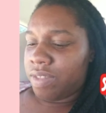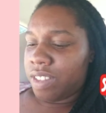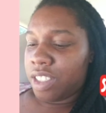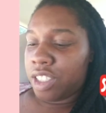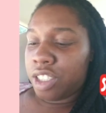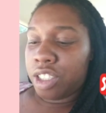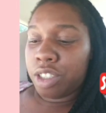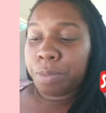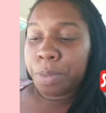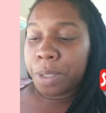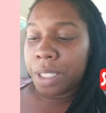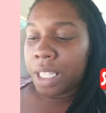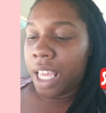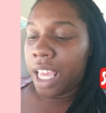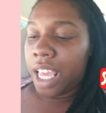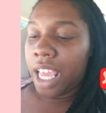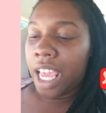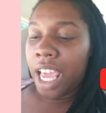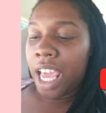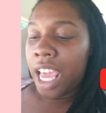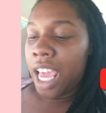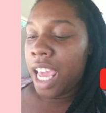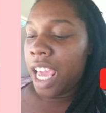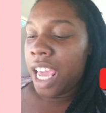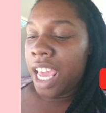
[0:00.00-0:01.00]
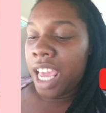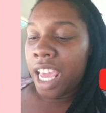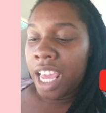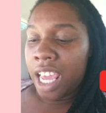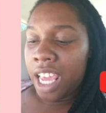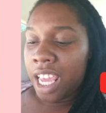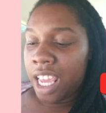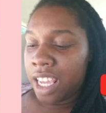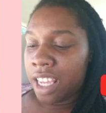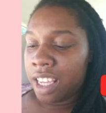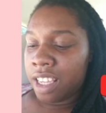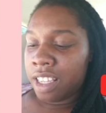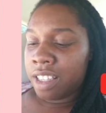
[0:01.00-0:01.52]
she'd be like,
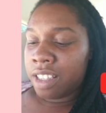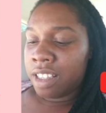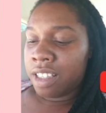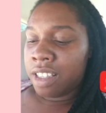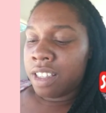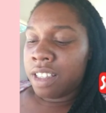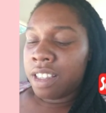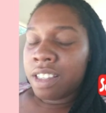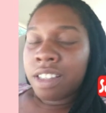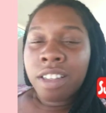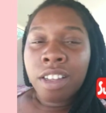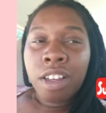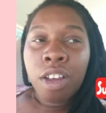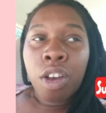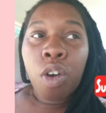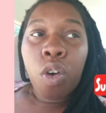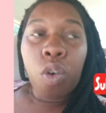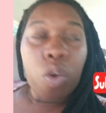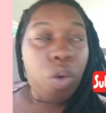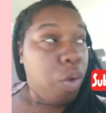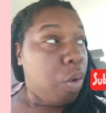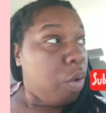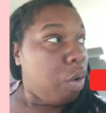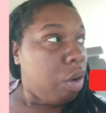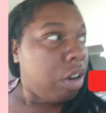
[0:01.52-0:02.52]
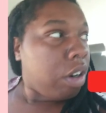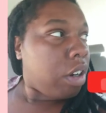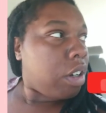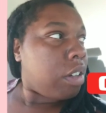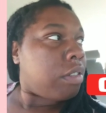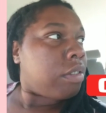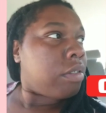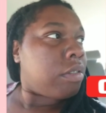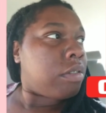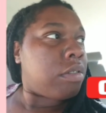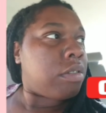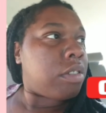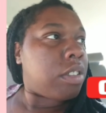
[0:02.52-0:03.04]
hey.
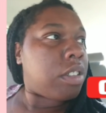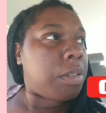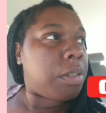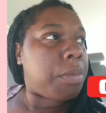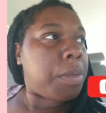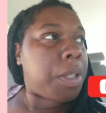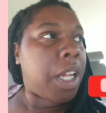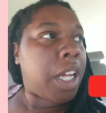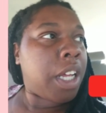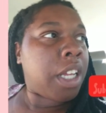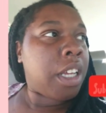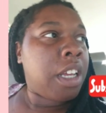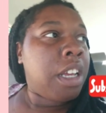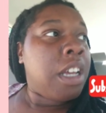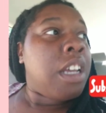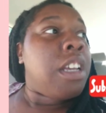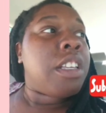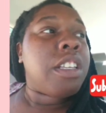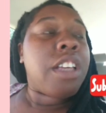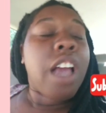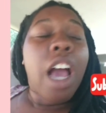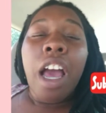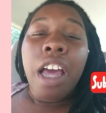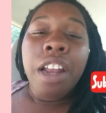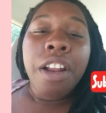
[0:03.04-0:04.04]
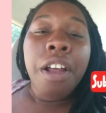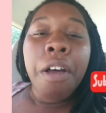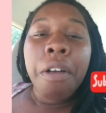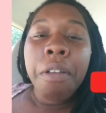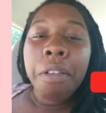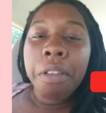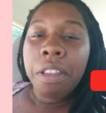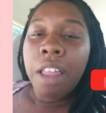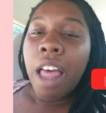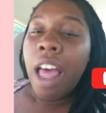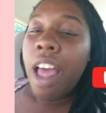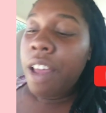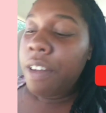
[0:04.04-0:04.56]
Or she'd be like, y'all
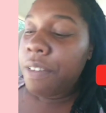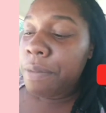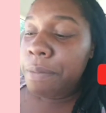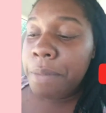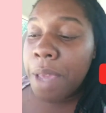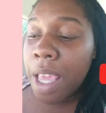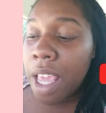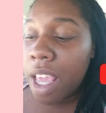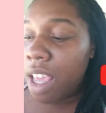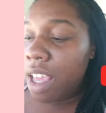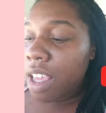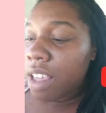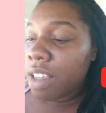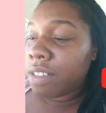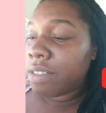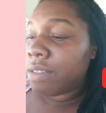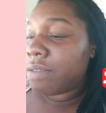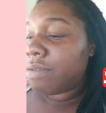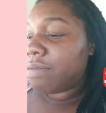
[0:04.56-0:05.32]
don't love me.